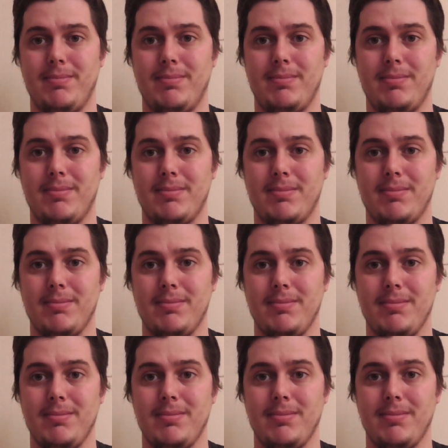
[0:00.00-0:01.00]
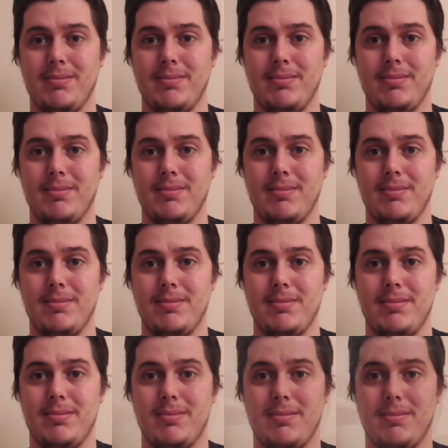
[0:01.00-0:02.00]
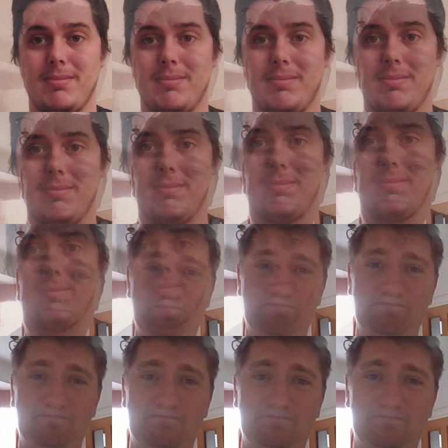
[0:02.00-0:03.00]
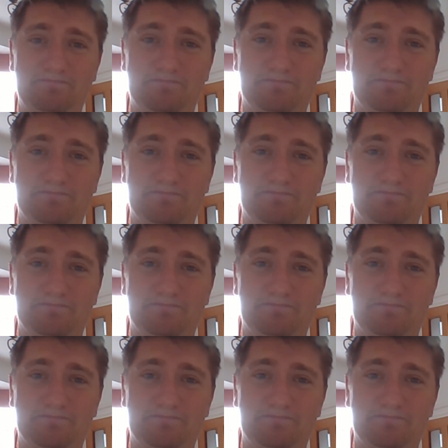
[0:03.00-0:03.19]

(silence)